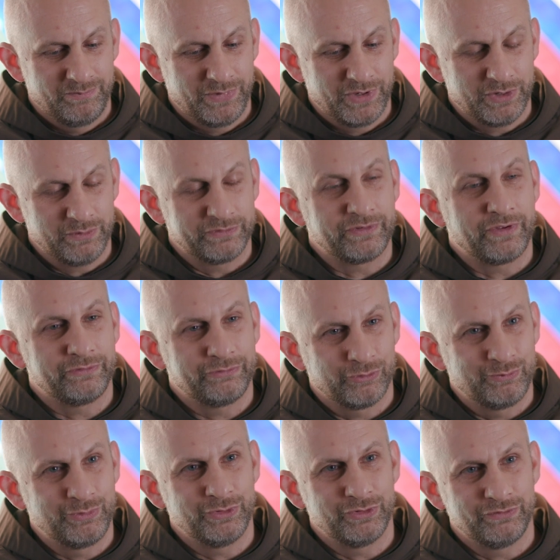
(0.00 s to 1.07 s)
But it was also
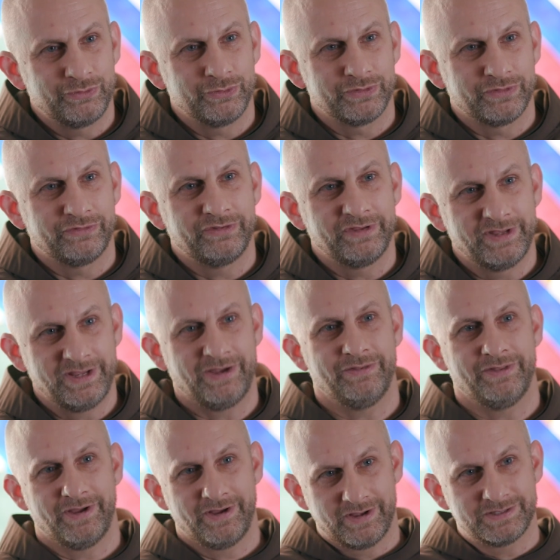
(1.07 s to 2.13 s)
beautiful to see how
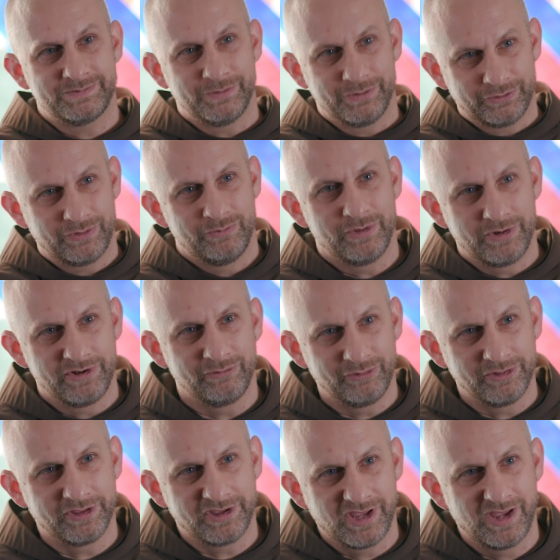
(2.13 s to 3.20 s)
the hospital community
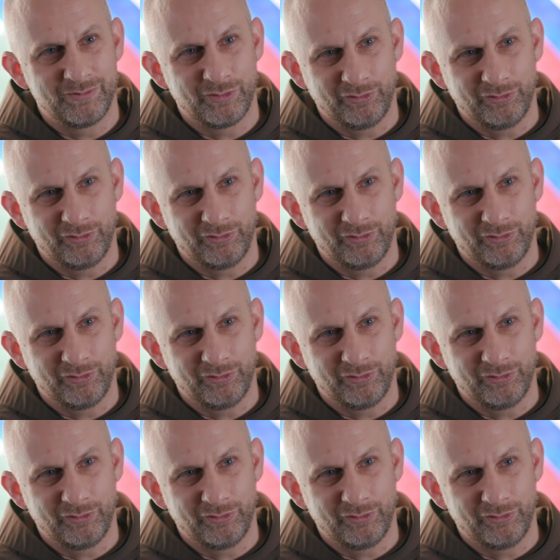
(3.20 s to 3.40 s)
really came